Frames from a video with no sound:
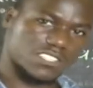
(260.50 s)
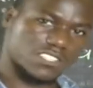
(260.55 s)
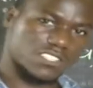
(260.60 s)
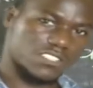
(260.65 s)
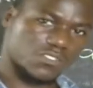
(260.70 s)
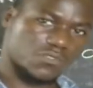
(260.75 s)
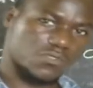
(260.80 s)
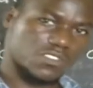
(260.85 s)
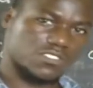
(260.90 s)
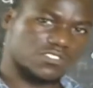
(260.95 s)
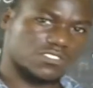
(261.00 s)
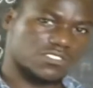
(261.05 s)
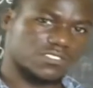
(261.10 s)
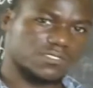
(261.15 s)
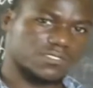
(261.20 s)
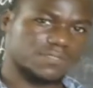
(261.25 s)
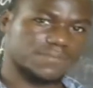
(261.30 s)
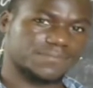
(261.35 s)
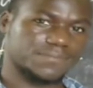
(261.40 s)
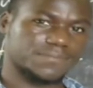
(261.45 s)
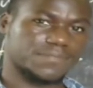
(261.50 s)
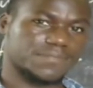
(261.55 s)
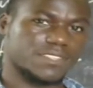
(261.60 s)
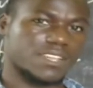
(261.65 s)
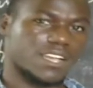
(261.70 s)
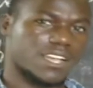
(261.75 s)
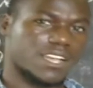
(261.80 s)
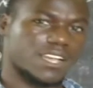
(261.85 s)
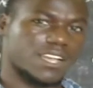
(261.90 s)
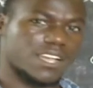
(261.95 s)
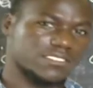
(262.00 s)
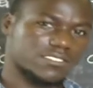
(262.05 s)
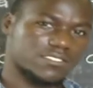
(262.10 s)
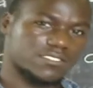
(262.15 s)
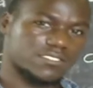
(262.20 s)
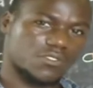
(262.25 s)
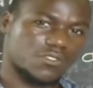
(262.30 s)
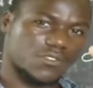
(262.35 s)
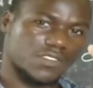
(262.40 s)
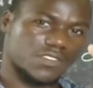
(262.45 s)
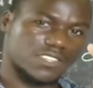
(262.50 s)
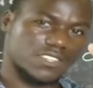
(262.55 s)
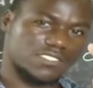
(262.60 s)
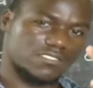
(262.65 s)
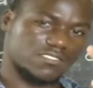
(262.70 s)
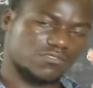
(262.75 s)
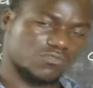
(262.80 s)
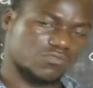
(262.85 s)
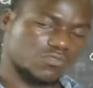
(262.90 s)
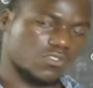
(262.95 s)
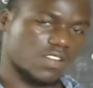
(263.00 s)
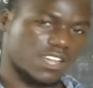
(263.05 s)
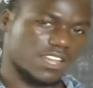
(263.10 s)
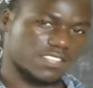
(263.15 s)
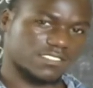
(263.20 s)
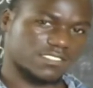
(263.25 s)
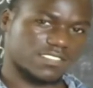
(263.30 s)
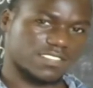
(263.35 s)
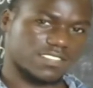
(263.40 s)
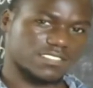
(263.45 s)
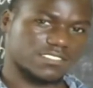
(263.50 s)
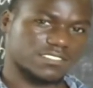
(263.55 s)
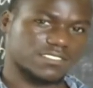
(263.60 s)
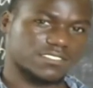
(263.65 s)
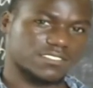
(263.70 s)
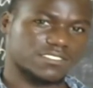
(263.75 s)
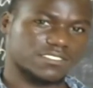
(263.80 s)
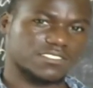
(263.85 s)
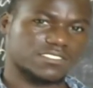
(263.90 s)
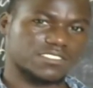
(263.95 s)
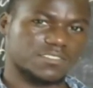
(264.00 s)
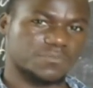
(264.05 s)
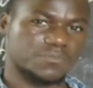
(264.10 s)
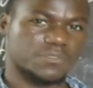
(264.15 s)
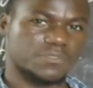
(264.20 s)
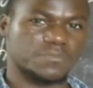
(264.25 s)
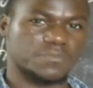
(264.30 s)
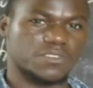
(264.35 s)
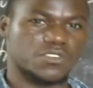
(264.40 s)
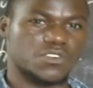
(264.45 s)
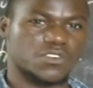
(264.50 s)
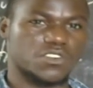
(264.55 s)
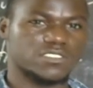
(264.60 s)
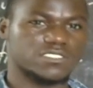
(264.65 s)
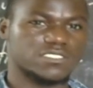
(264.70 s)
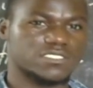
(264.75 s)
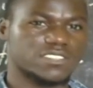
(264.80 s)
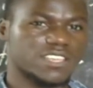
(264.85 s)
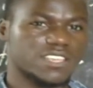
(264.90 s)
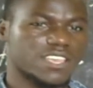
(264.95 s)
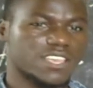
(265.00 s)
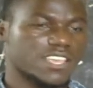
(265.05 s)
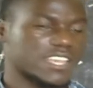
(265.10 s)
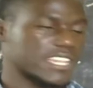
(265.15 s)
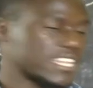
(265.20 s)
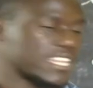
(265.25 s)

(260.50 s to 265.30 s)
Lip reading: equation has always two answers, simply because the